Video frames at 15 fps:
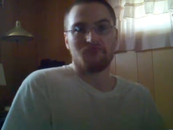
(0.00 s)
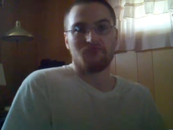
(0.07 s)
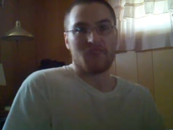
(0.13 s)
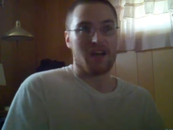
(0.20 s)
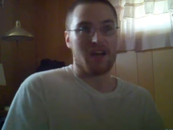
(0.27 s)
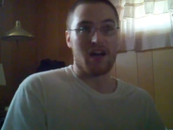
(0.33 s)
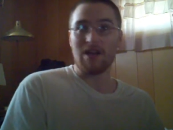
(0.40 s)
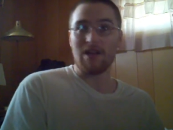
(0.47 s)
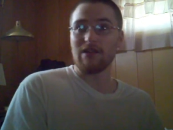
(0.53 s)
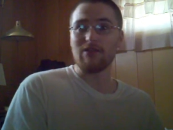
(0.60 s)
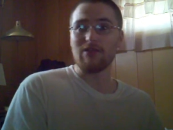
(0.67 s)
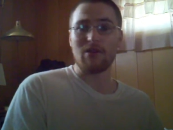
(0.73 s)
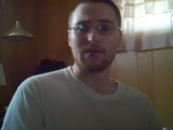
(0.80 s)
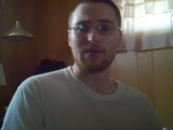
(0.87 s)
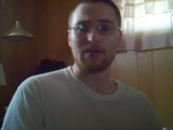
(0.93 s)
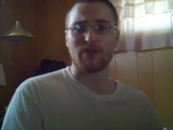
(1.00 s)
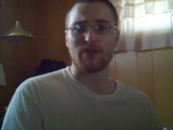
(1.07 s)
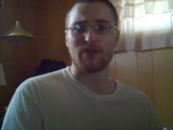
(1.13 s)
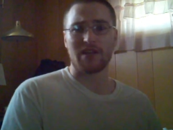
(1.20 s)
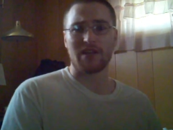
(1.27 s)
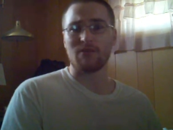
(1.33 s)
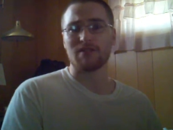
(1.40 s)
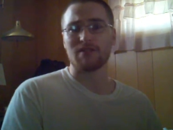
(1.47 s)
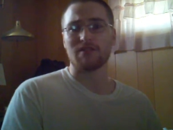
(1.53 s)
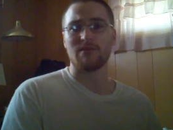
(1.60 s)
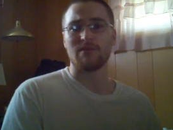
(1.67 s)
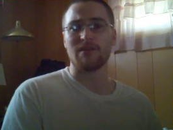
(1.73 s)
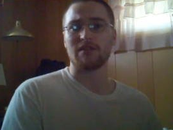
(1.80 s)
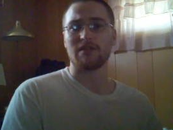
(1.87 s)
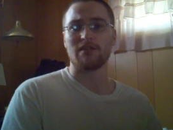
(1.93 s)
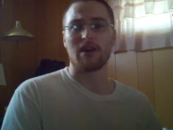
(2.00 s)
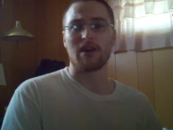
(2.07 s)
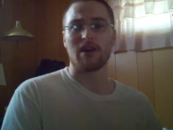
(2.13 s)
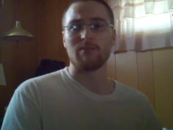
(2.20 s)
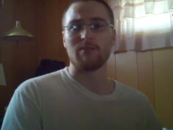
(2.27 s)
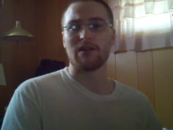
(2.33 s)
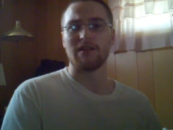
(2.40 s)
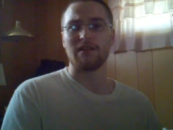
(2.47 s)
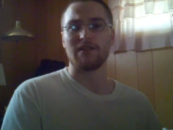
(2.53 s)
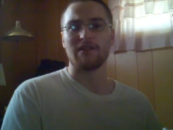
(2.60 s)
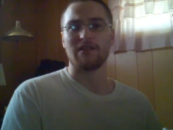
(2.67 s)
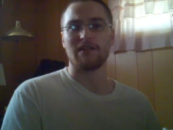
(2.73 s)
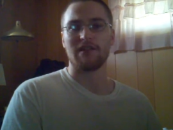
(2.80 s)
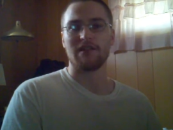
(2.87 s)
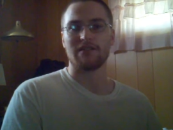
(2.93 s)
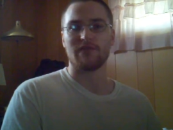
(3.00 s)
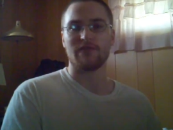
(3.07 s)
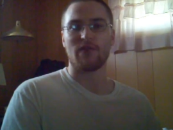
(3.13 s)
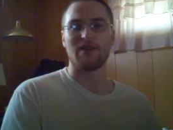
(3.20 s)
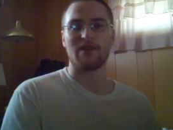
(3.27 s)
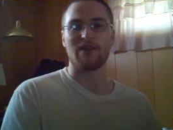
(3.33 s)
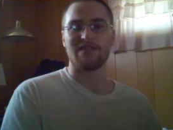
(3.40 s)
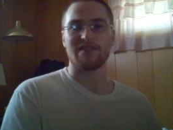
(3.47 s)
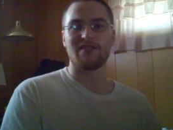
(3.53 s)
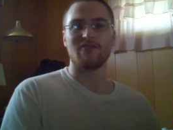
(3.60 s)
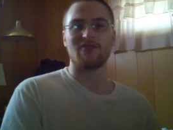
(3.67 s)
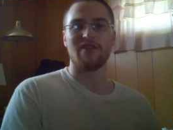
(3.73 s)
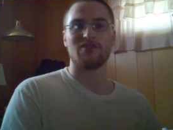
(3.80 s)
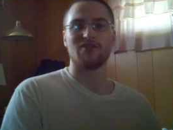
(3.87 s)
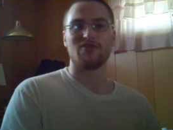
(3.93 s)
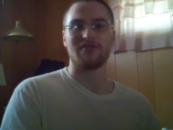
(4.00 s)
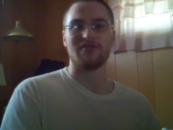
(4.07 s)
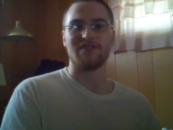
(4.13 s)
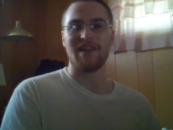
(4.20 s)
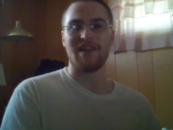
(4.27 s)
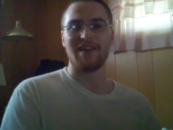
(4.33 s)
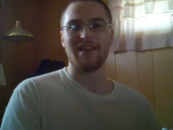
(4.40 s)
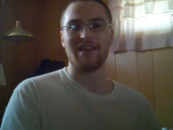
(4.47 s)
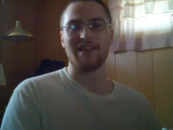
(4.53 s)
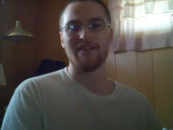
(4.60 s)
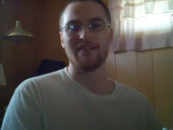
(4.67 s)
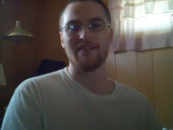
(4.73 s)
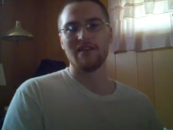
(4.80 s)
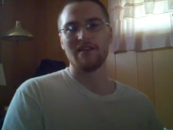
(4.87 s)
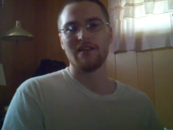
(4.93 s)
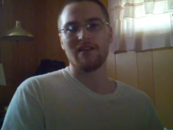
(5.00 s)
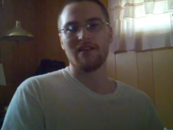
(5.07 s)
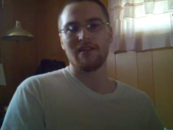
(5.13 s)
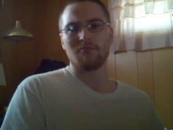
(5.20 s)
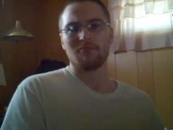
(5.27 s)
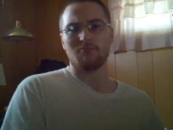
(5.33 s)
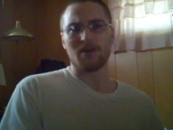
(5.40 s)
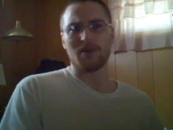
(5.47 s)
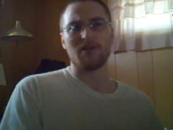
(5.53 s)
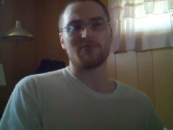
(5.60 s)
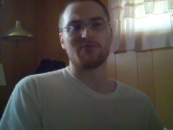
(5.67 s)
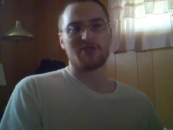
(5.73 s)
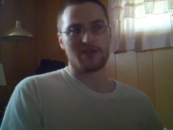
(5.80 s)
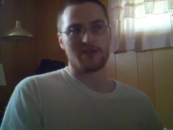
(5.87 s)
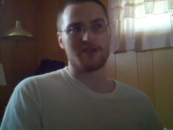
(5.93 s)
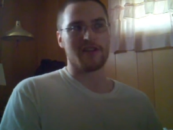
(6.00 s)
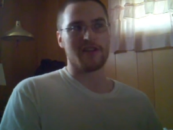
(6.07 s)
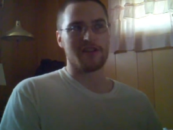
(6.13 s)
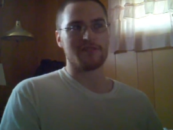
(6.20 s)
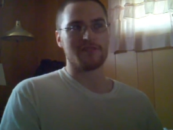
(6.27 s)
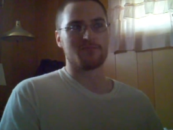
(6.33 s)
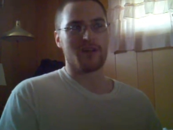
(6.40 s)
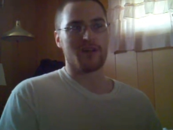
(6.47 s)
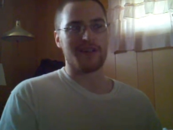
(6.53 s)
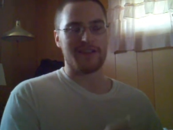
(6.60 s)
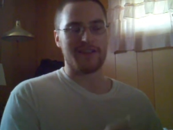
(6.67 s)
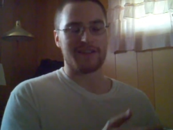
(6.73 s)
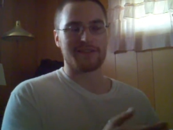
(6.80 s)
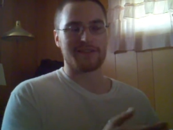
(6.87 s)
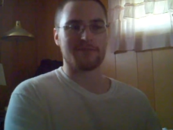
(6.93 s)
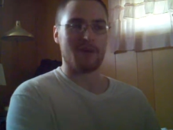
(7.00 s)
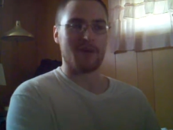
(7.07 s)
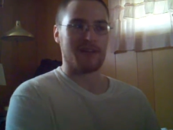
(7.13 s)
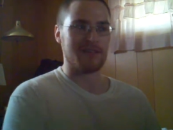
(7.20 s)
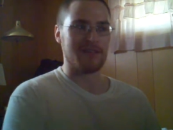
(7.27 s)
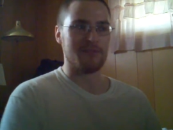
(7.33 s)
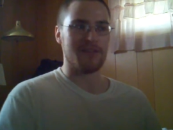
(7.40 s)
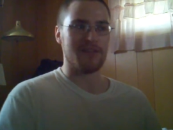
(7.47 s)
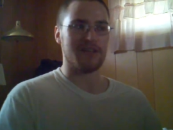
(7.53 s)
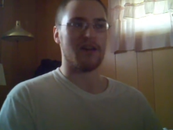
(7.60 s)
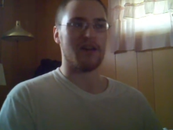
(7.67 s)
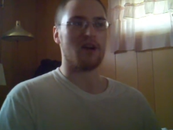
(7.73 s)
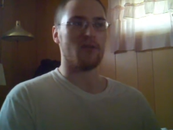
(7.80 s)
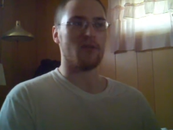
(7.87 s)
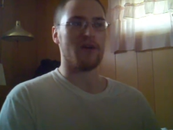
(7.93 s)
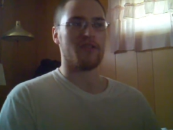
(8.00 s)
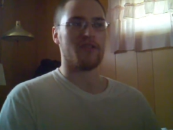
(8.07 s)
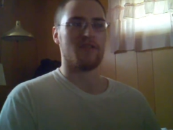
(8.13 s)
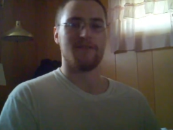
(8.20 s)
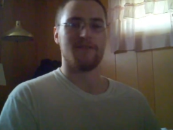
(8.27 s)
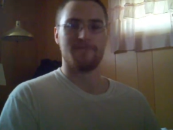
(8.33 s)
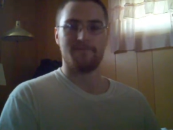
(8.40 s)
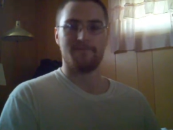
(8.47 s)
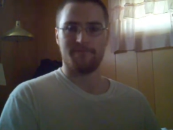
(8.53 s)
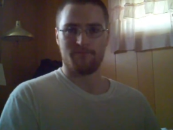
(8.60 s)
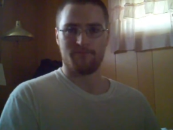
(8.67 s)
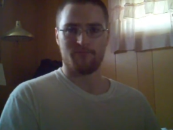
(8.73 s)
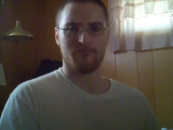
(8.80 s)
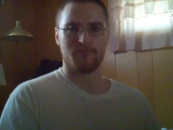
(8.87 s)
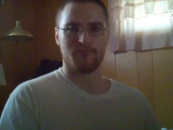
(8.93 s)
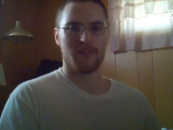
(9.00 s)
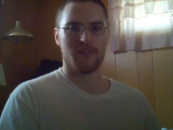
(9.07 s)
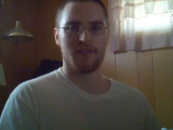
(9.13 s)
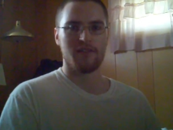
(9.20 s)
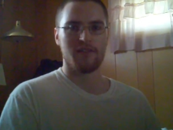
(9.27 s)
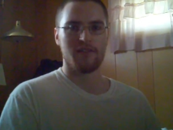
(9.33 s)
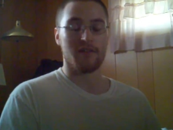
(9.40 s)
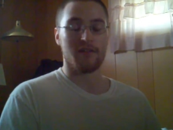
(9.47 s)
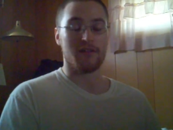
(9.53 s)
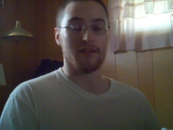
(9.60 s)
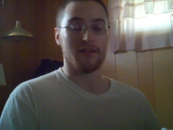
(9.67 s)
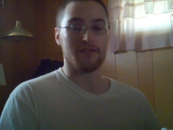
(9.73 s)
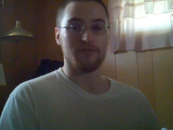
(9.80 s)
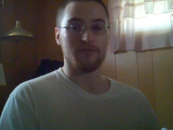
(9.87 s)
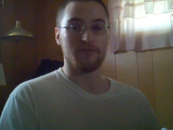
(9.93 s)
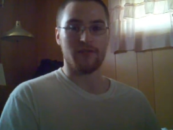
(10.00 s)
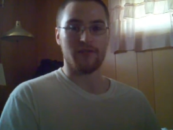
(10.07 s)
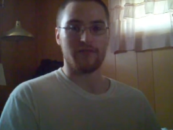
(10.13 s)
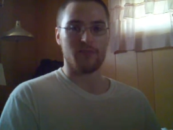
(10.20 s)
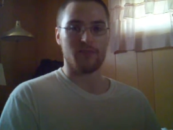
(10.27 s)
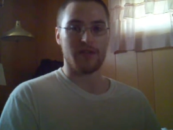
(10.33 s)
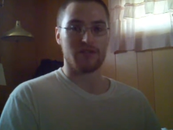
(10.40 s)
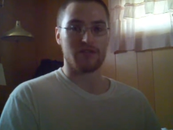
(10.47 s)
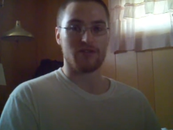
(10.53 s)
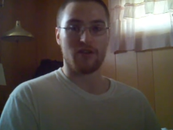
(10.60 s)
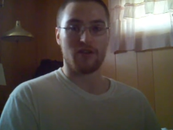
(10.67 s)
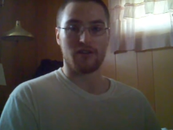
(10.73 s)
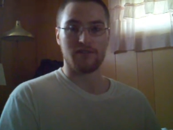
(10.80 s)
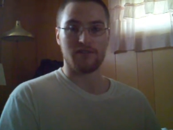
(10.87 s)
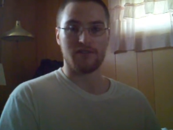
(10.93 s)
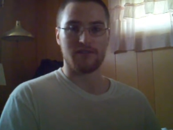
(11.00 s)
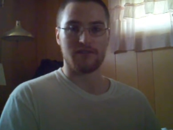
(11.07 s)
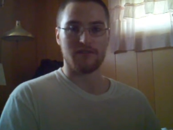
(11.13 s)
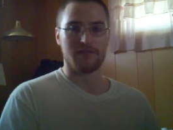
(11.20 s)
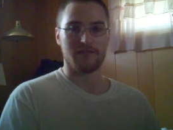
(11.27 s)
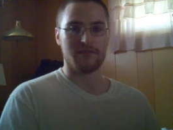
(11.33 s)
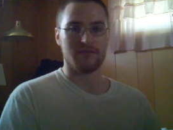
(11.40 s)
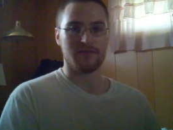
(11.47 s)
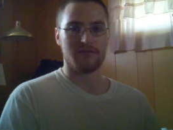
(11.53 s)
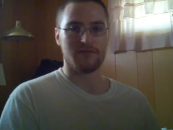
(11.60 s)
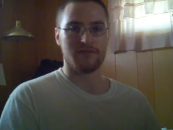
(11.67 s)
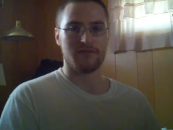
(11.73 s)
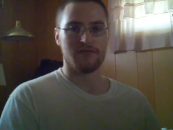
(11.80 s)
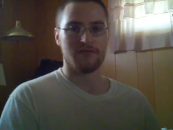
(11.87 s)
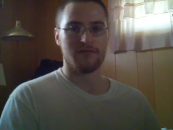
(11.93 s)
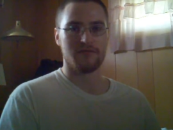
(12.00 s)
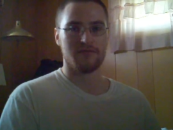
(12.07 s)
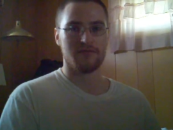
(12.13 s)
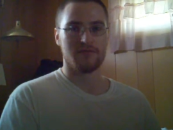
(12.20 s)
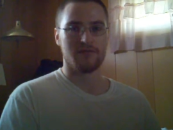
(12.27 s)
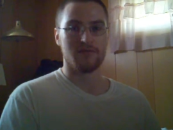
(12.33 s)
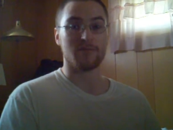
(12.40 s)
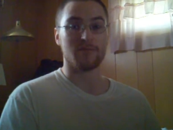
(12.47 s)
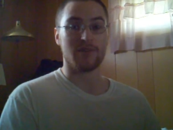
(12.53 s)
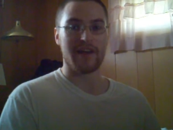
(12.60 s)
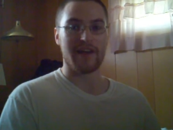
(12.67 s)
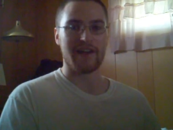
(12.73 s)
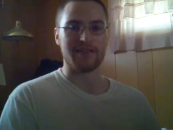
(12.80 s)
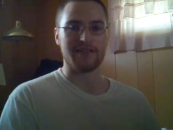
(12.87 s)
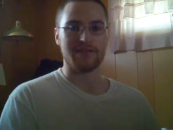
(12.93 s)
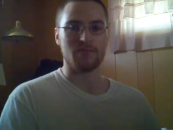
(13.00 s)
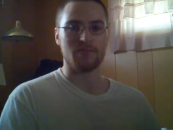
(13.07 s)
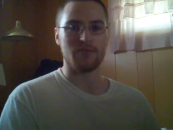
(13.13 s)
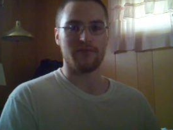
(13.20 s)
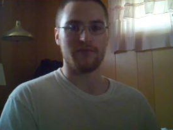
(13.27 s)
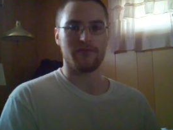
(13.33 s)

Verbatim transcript: I don't know what the fuck he wants me to talk about as far as interracial dating, but I'm sure he's probably expecting me to go with, and I do love my chocolate sisters. Black is beautiful.